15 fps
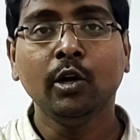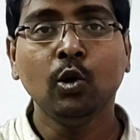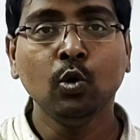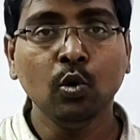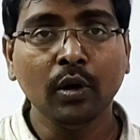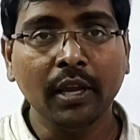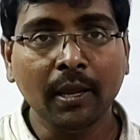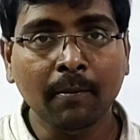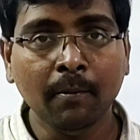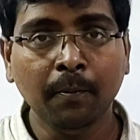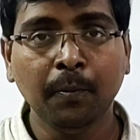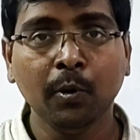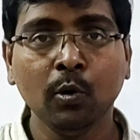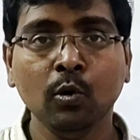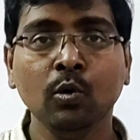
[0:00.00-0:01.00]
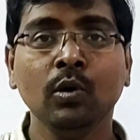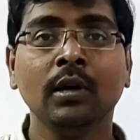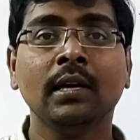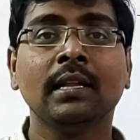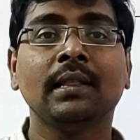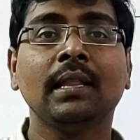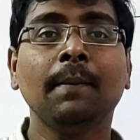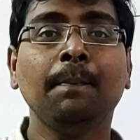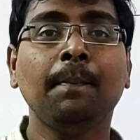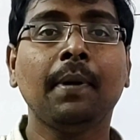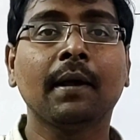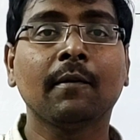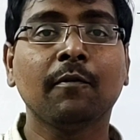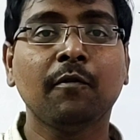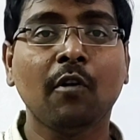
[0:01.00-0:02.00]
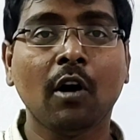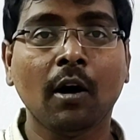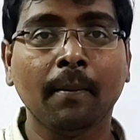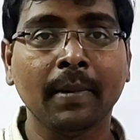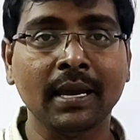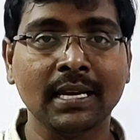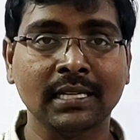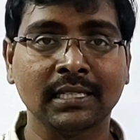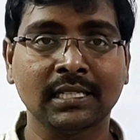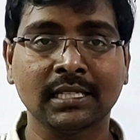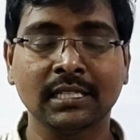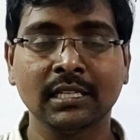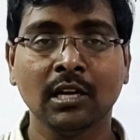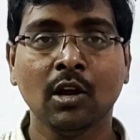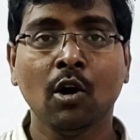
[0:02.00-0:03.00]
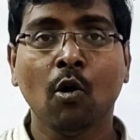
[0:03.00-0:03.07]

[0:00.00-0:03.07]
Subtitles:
to improve the performance.